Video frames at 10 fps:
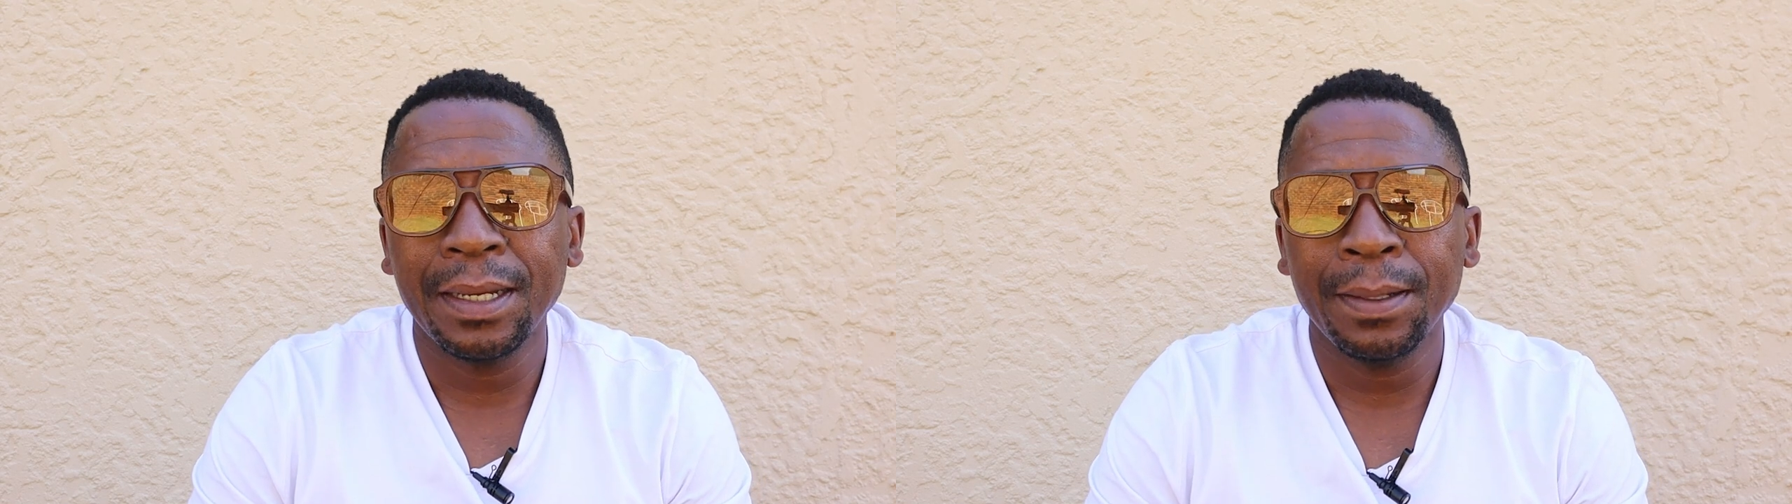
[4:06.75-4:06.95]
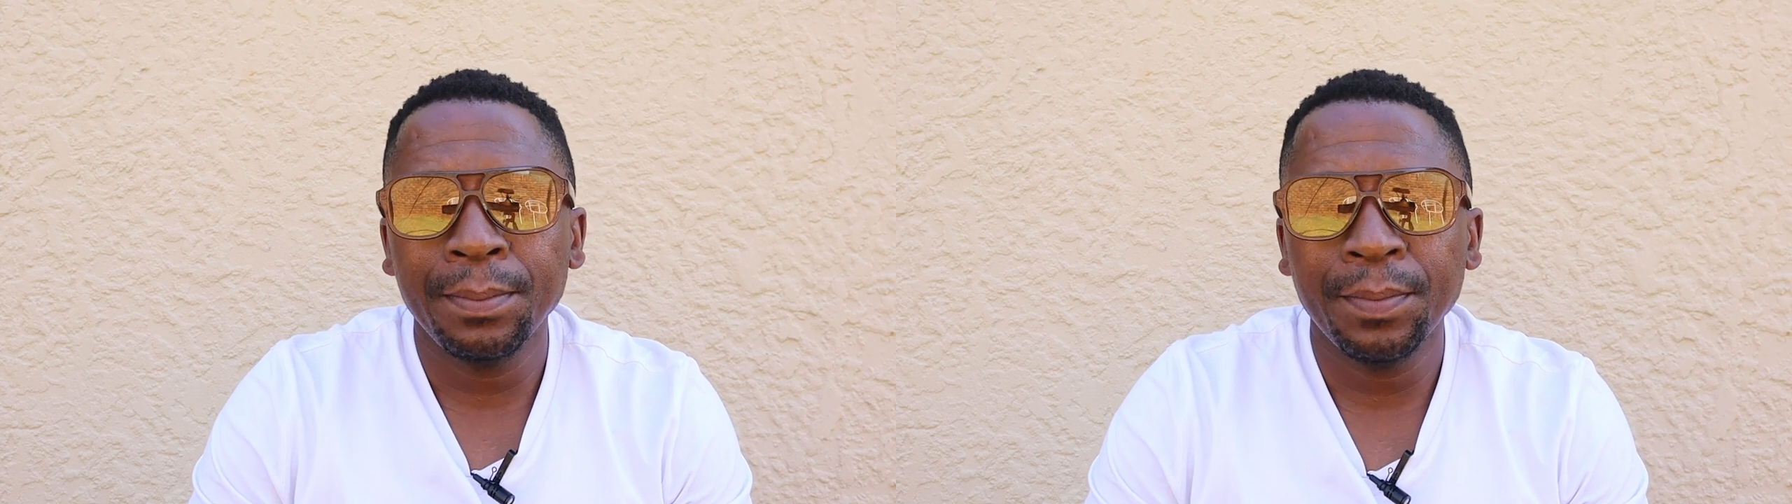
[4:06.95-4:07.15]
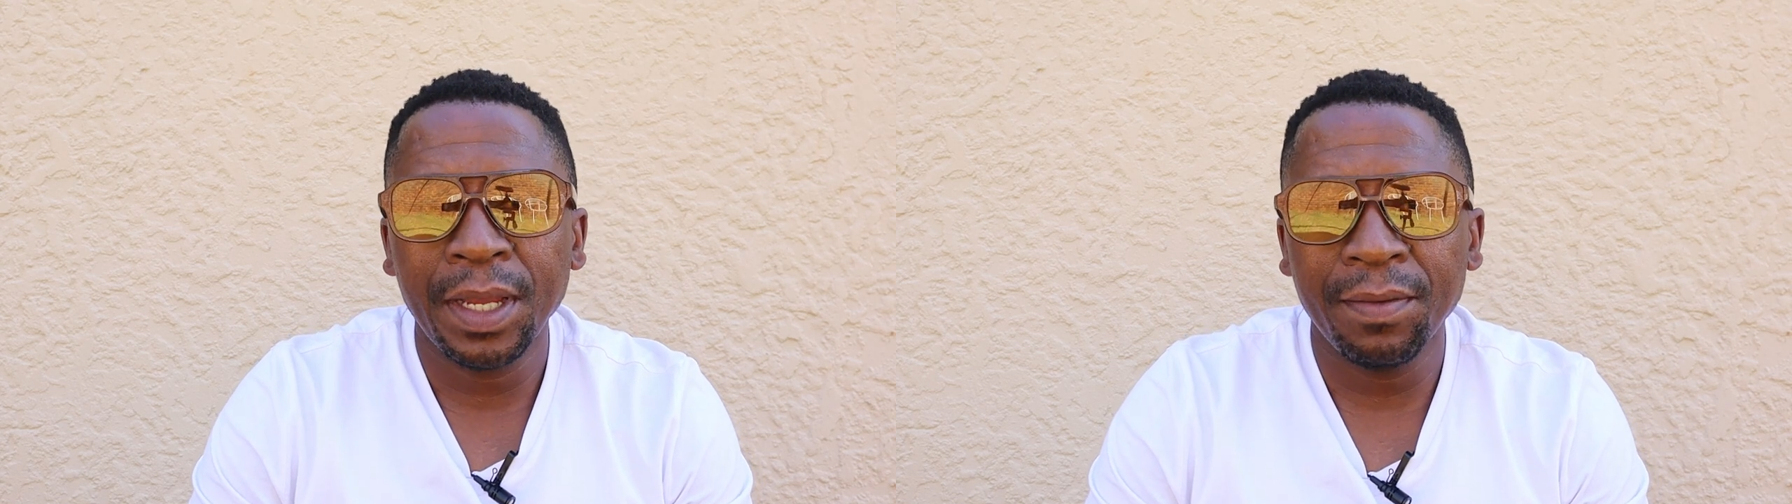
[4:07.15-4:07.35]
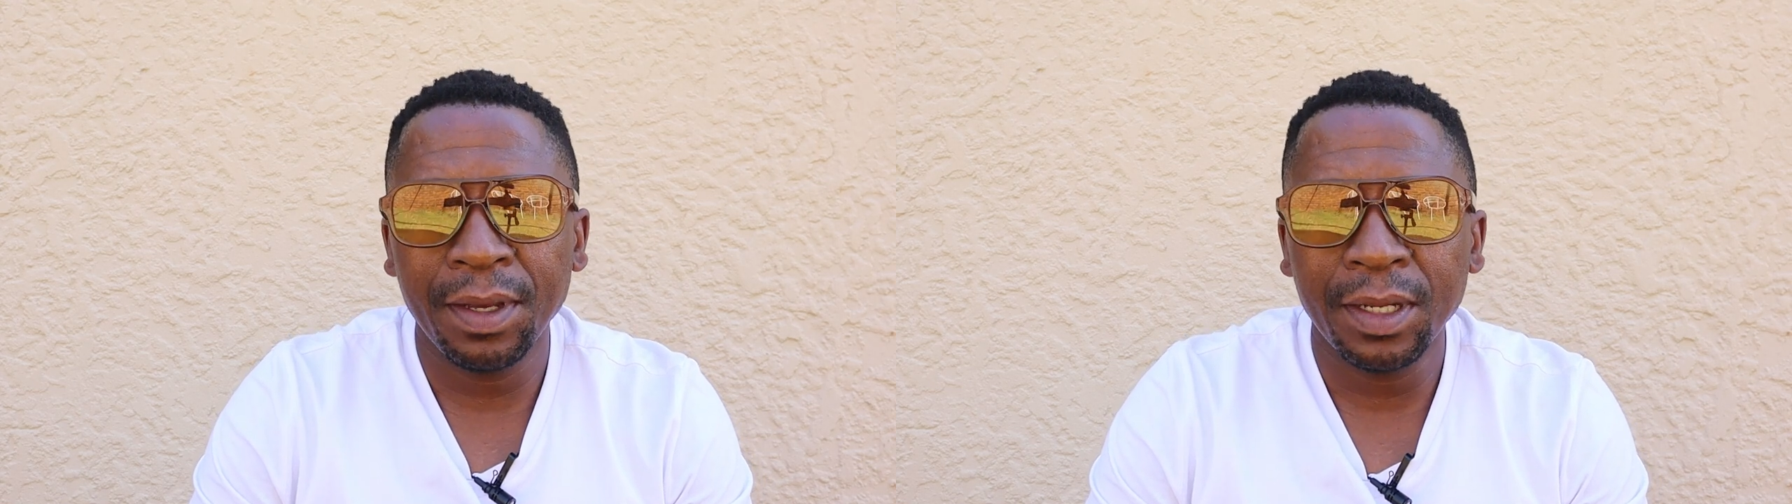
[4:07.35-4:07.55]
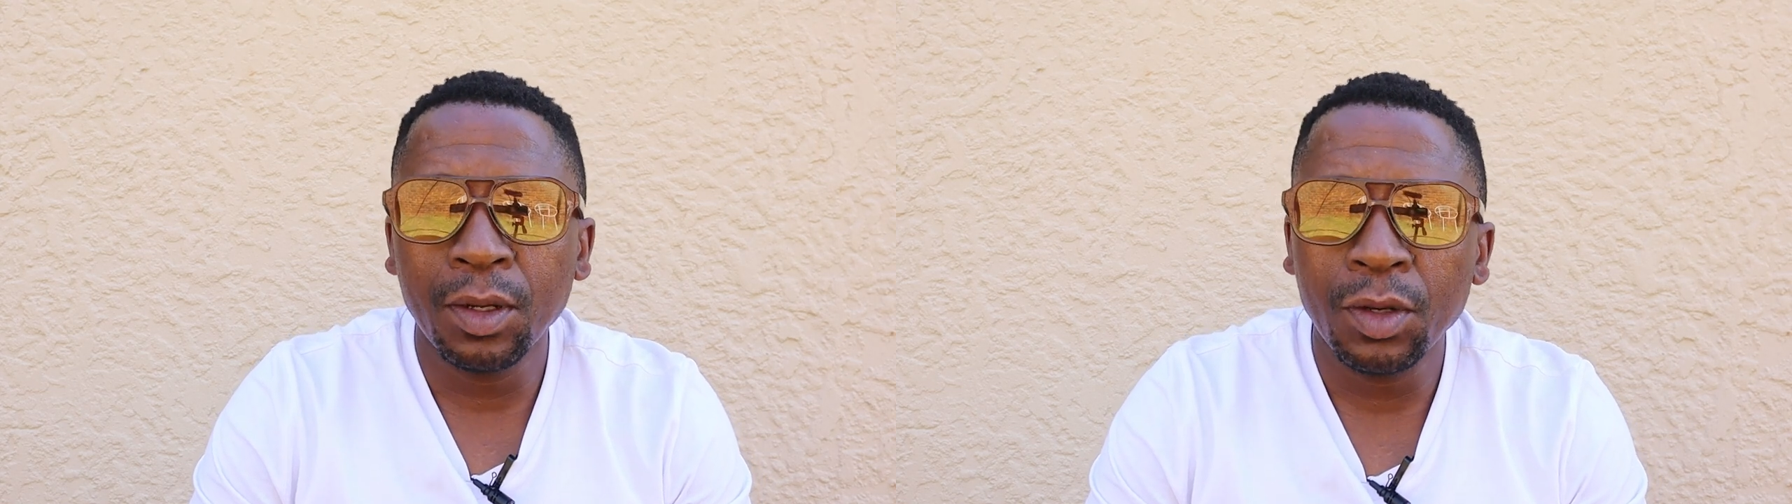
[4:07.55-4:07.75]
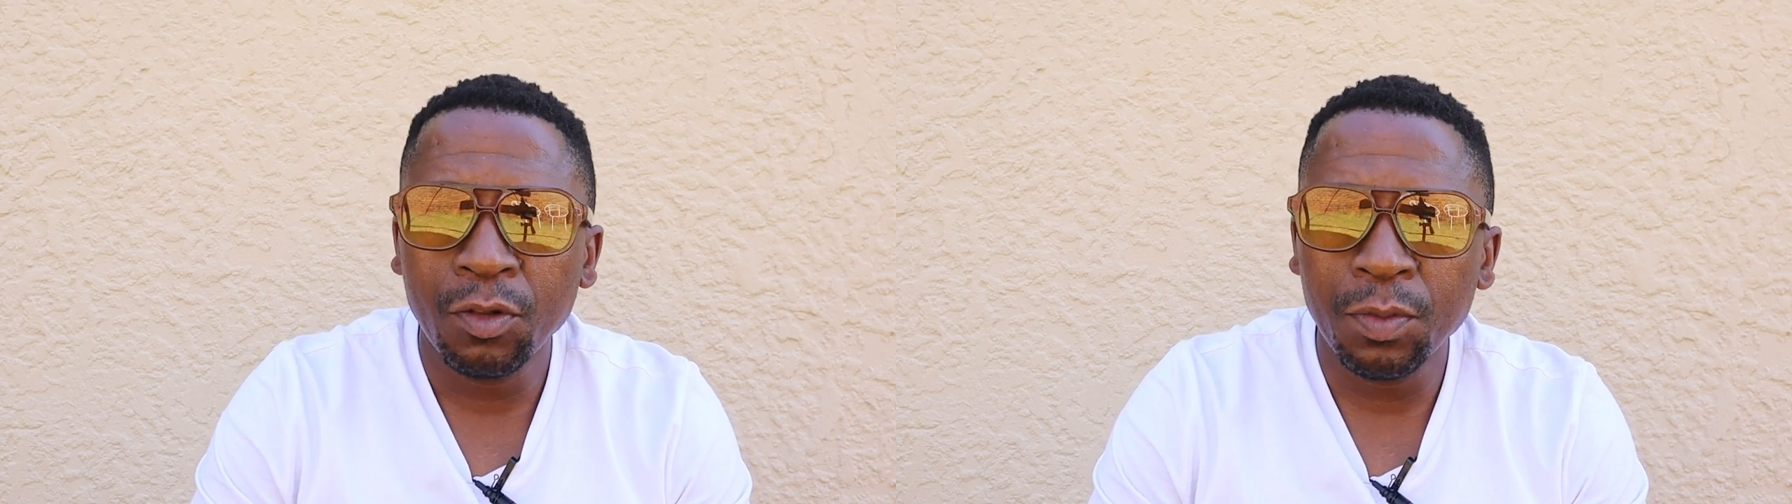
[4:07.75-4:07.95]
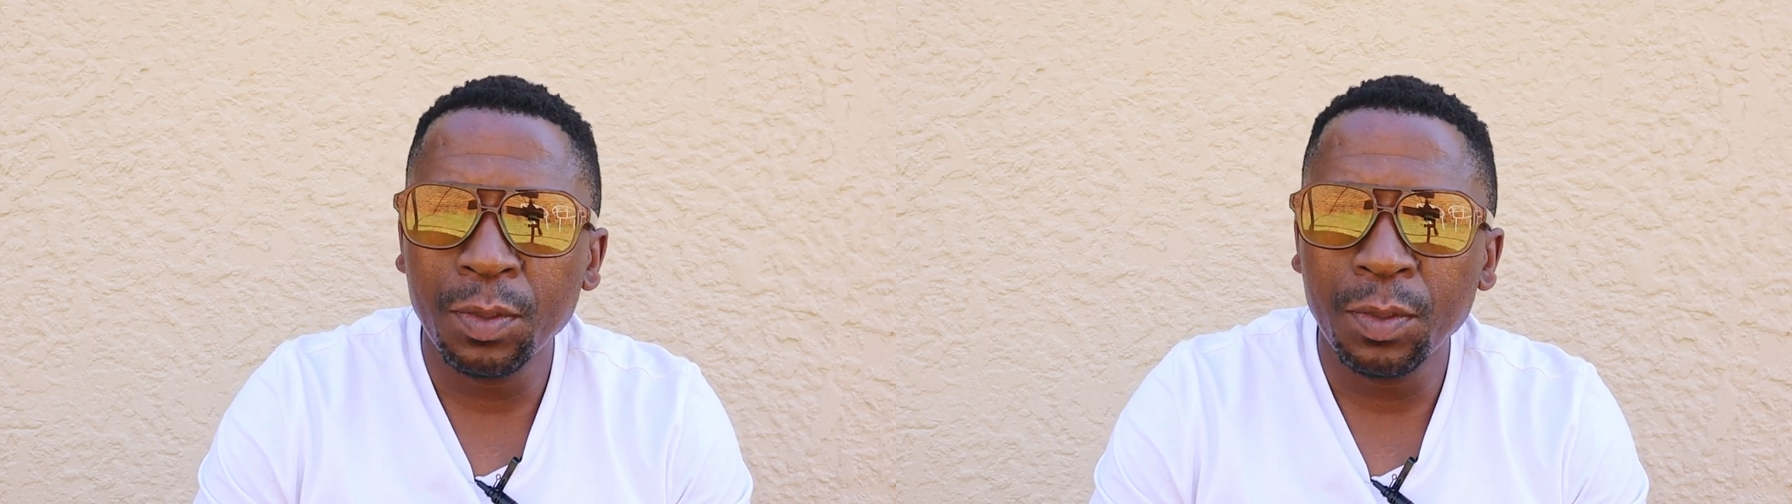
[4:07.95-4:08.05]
I've heard a lot of